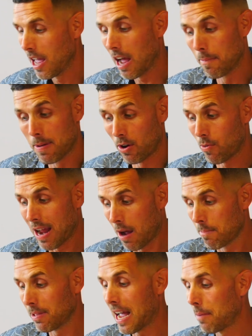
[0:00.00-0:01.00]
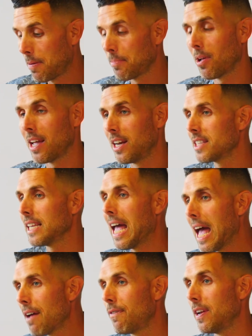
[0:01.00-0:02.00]
I've been around blind people, and it's
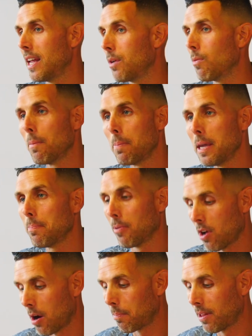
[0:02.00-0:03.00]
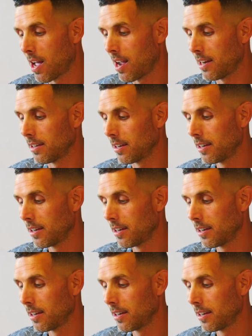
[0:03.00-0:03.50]
evident when people are blind.